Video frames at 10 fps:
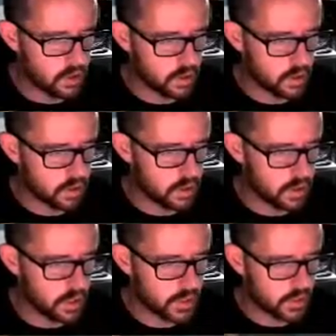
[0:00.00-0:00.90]
So you
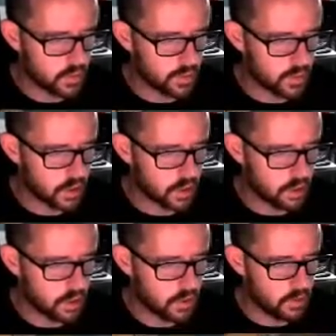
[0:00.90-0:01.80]
just have to get your
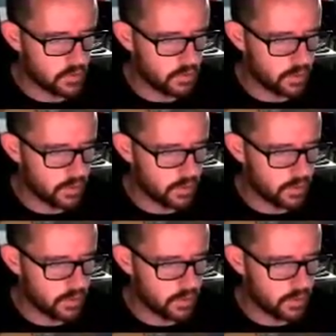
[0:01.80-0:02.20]
spacing right.